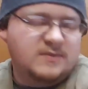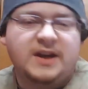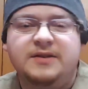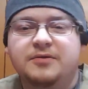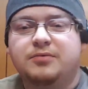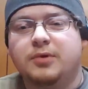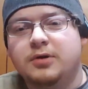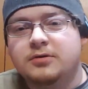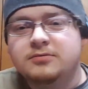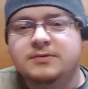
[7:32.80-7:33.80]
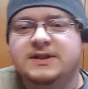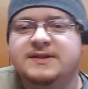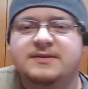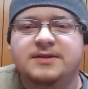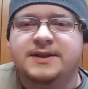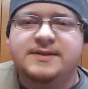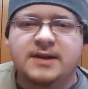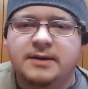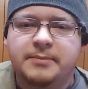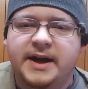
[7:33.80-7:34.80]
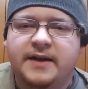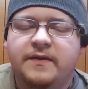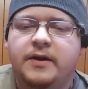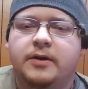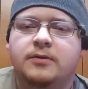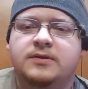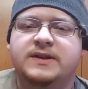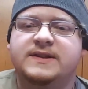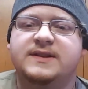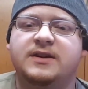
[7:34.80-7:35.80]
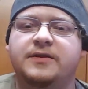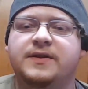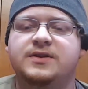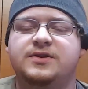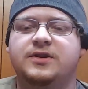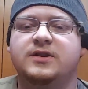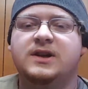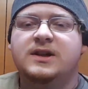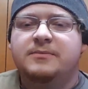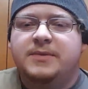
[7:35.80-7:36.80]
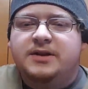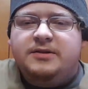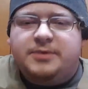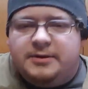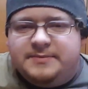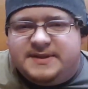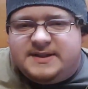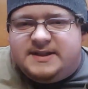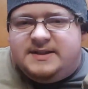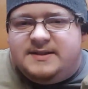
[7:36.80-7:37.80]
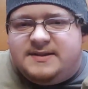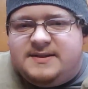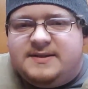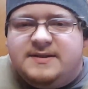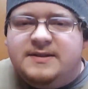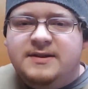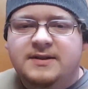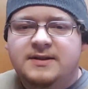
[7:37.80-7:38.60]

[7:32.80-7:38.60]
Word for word: they do roll. It's it's not bad though, at least not on this shirt. My only problem is it tends to